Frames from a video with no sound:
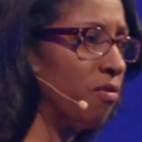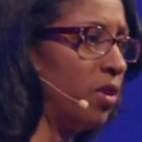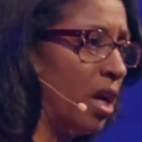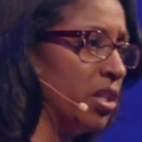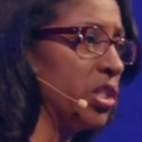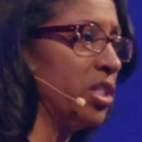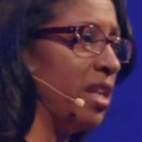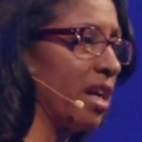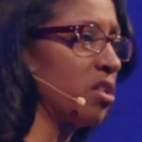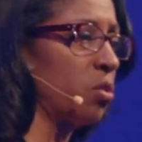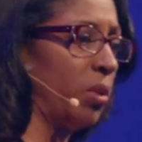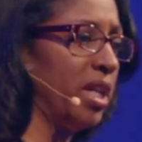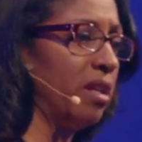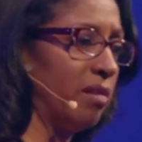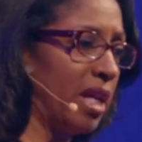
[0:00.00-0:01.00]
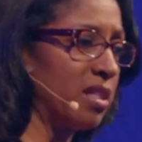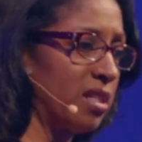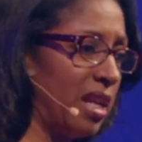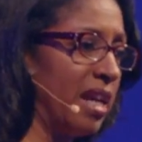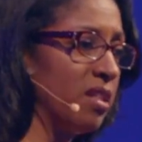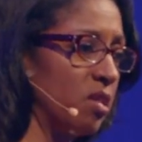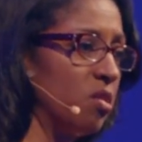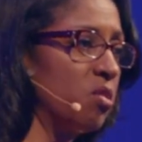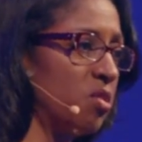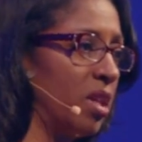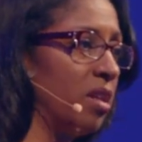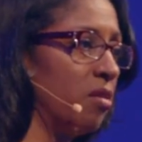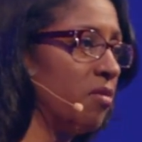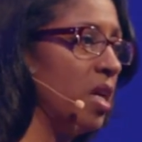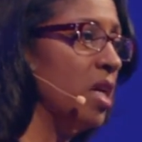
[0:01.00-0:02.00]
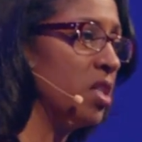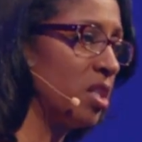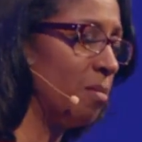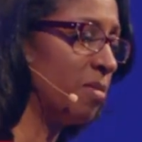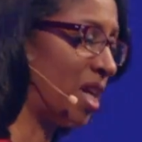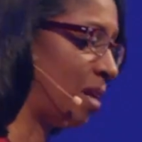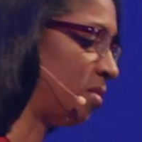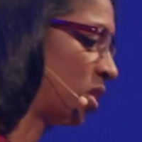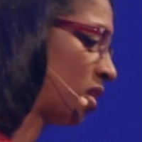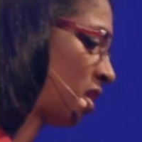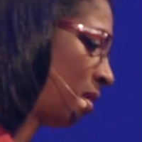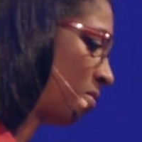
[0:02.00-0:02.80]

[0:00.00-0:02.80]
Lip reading: of lunch next week. That's a nice incentive. Sometimes it